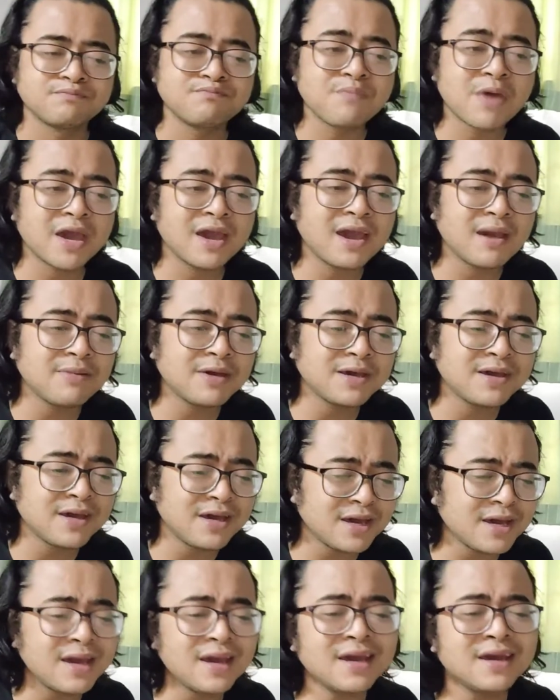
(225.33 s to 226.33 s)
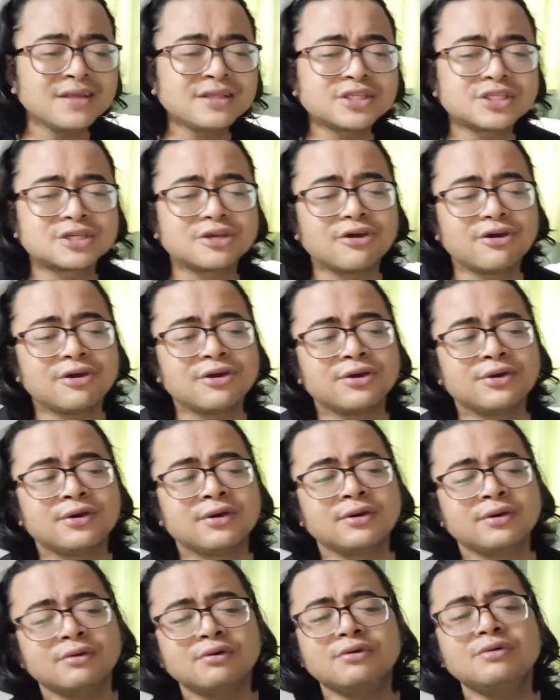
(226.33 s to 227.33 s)
Maybe it's
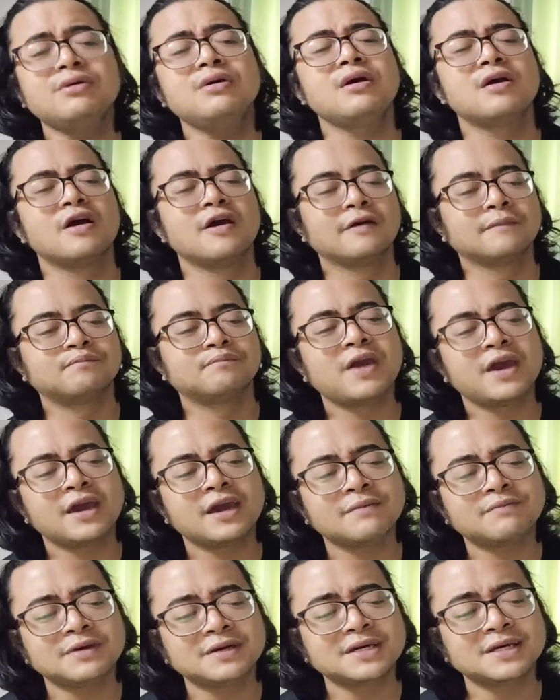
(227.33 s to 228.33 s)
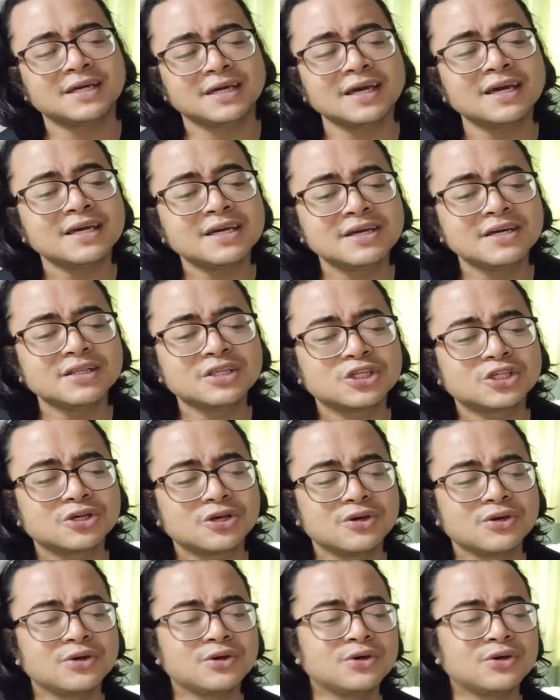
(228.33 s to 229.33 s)
you, maybe it's you